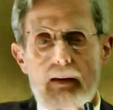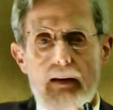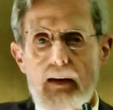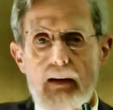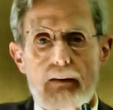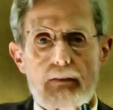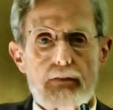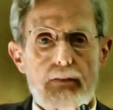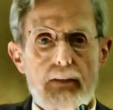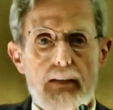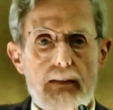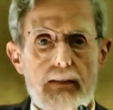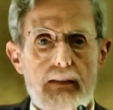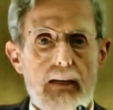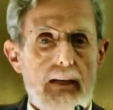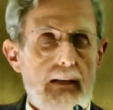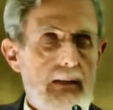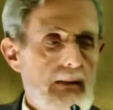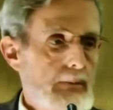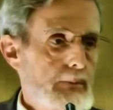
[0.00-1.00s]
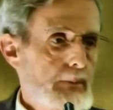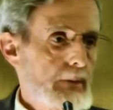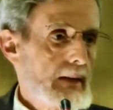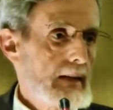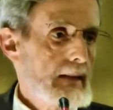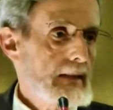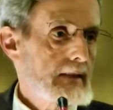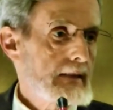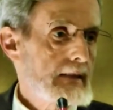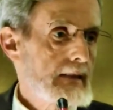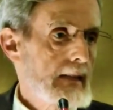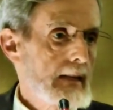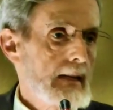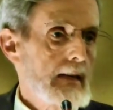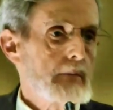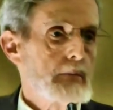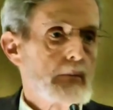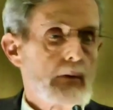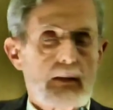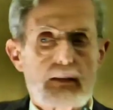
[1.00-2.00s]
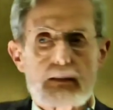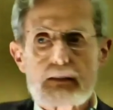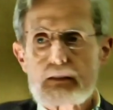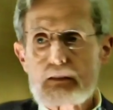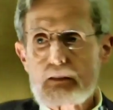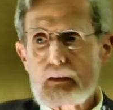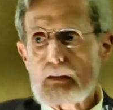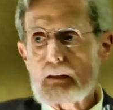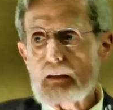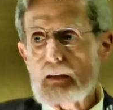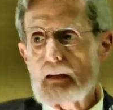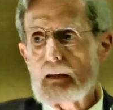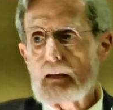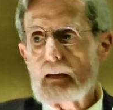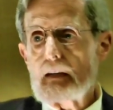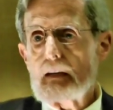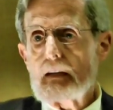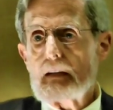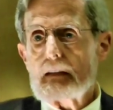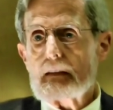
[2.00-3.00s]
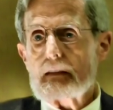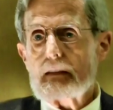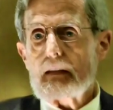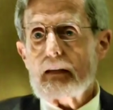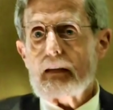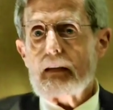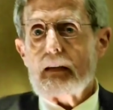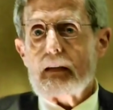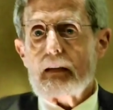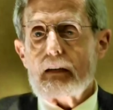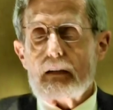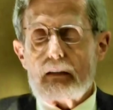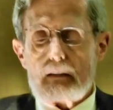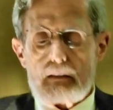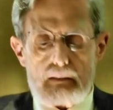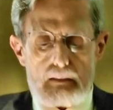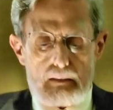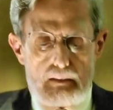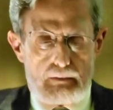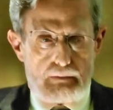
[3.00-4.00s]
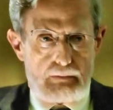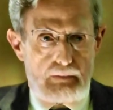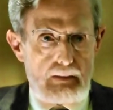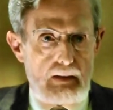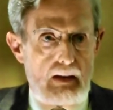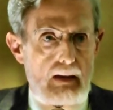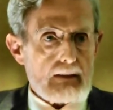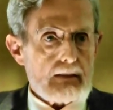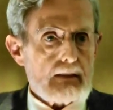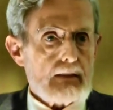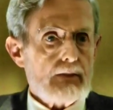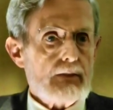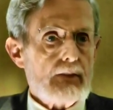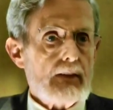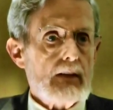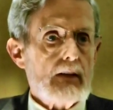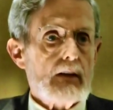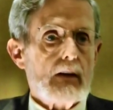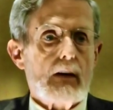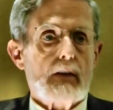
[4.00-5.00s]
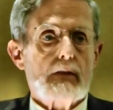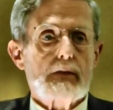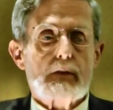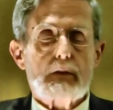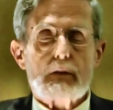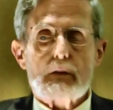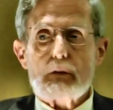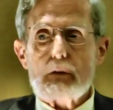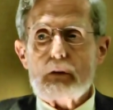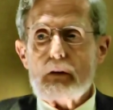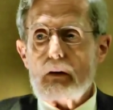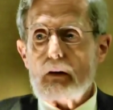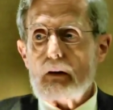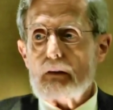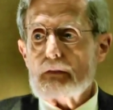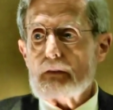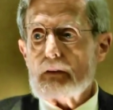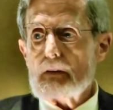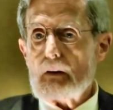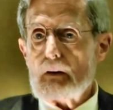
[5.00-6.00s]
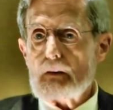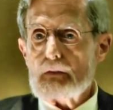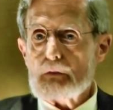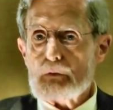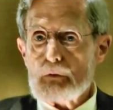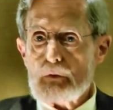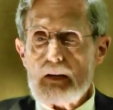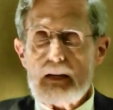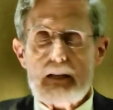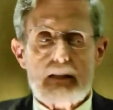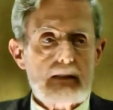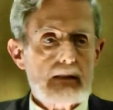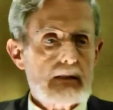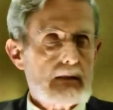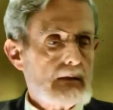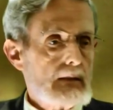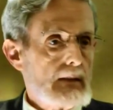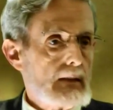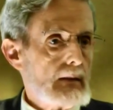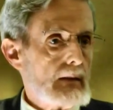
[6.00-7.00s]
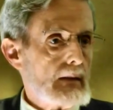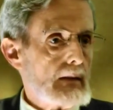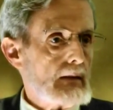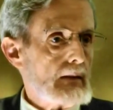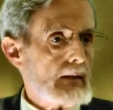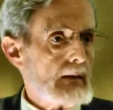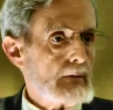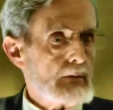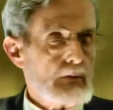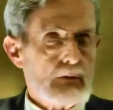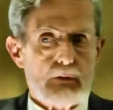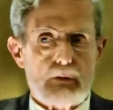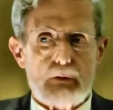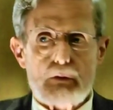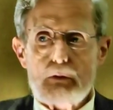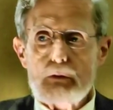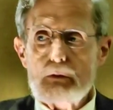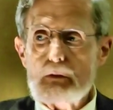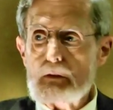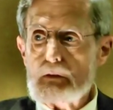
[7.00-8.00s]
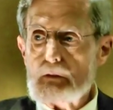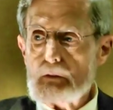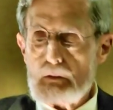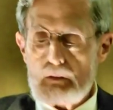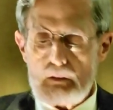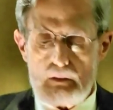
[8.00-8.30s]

Every single priest must study the the philosophy of, of, of Greece through